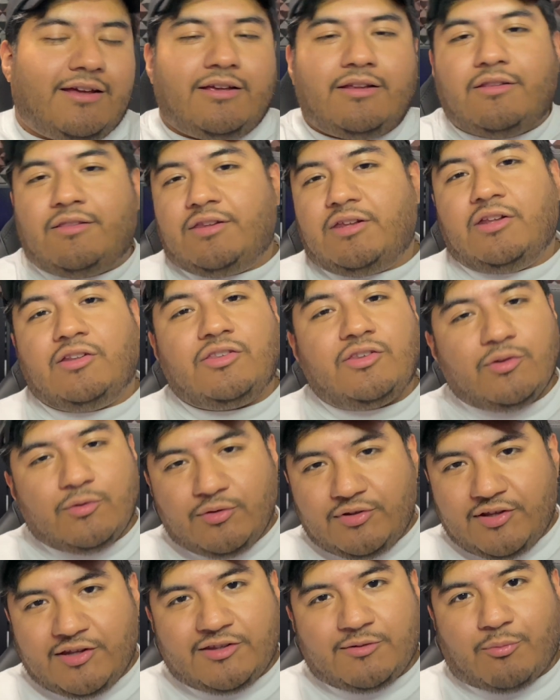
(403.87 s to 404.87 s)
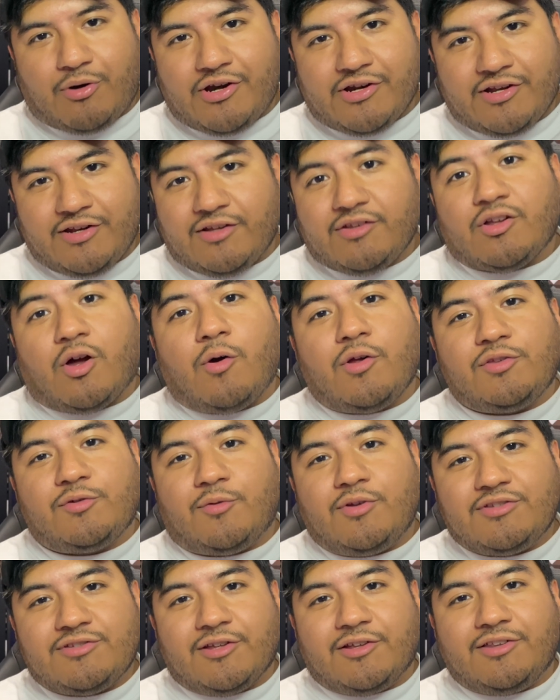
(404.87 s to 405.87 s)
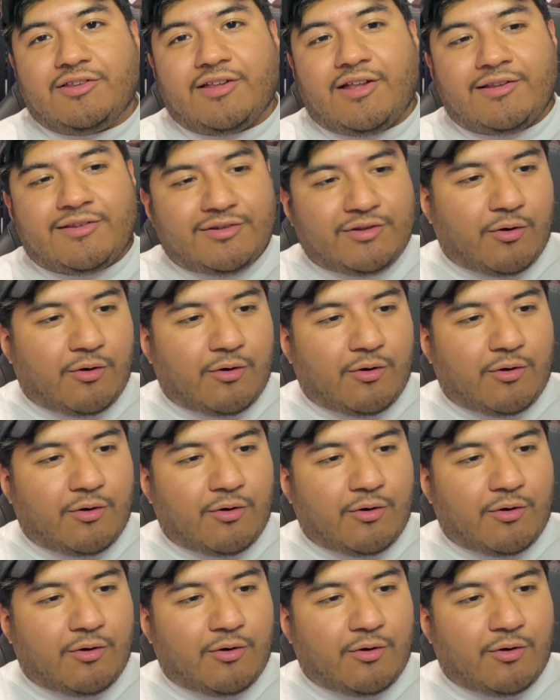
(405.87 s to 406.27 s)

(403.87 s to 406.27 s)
the enthusiast market is always going to exist,